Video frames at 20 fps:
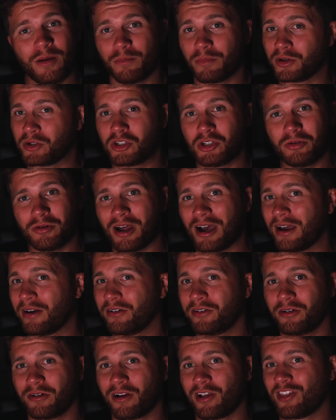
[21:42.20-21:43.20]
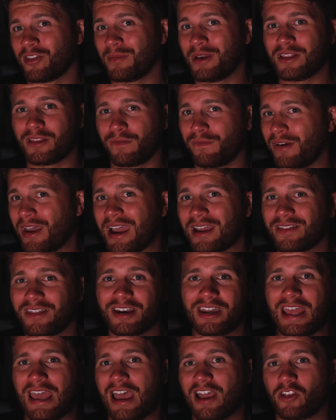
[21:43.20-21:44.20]
but do not underestimate the fact
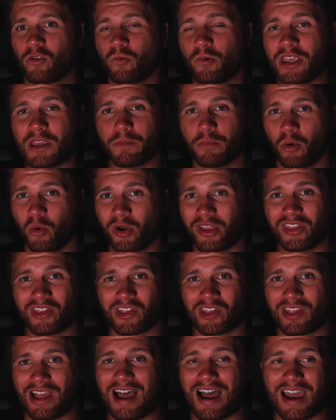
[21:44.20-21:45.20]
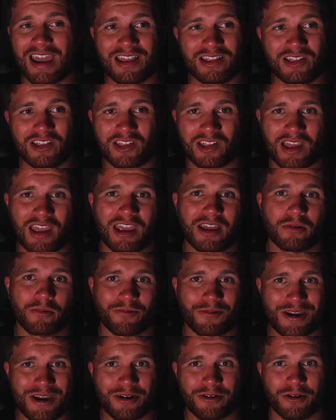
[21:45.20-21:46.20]
that it has weak point sides
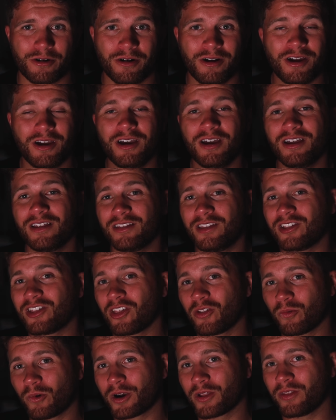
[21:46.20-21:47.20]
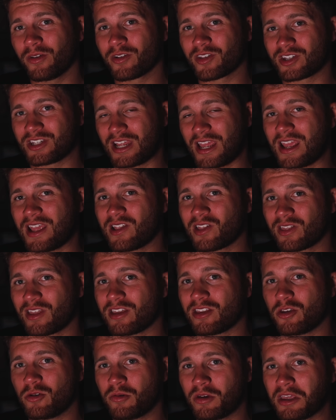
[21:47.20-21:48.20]
and rear. This is one of those tanks
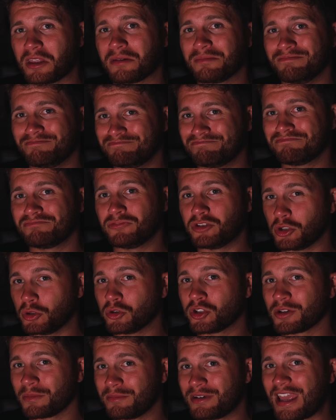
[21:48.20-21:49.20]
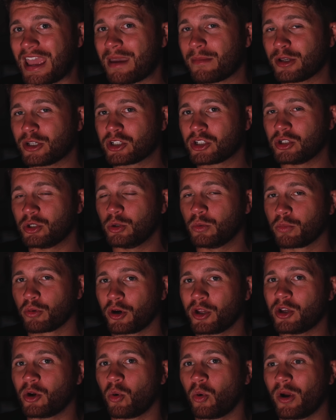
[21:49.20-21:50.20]
that you can do some damage to
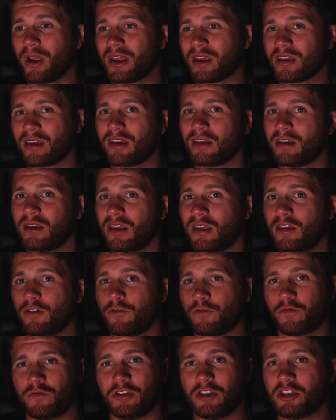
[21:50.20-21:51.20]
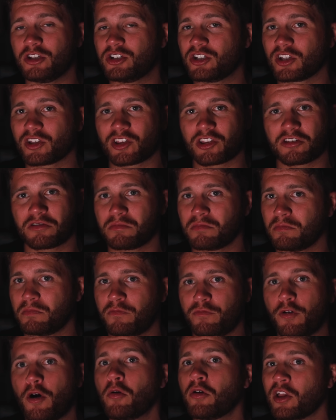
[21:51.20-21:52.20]
pretty quick if you just
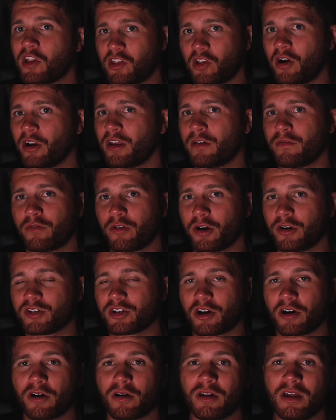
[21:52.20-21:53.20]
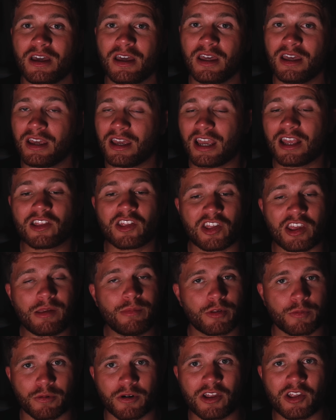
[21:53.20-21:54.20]
focus on it for a turn. It
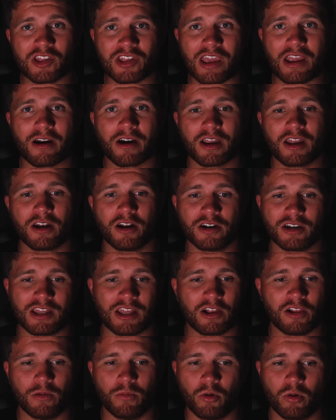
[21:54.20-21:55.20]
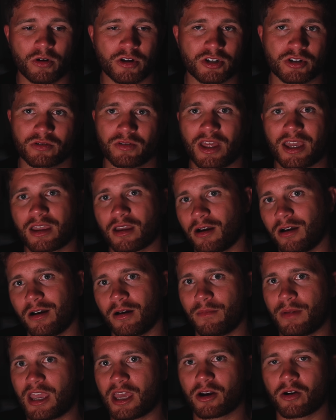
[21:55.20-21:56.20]
seems pretty scary and unkillable because you're like,
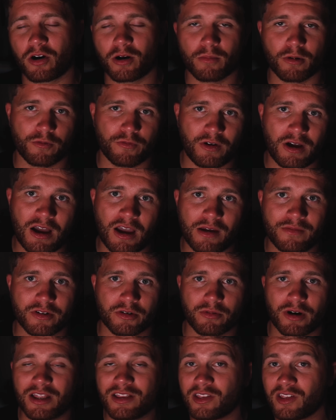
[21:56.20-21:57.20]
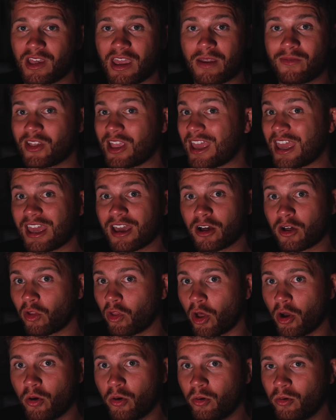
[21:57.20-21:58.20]
oh man, armor 5 and red saves and
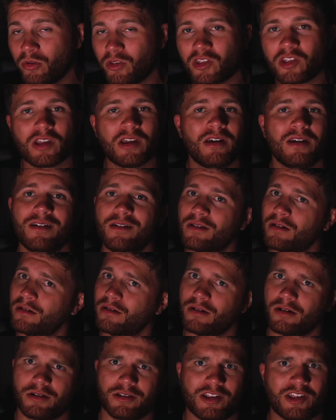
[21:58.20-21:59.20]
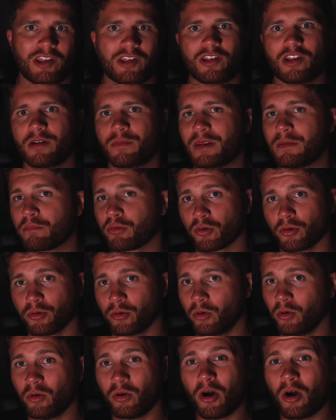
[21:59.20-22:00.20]
clones. Oh, this is going to be
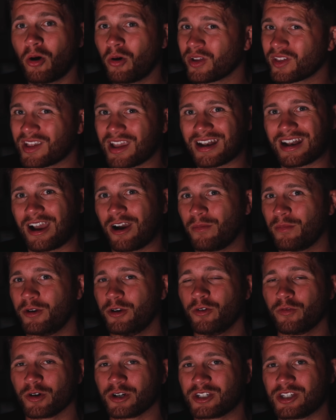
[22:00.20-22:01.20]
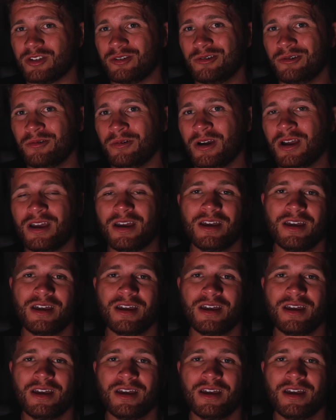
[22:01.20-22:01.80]
brutal. Oh, it's got outmaneuver too.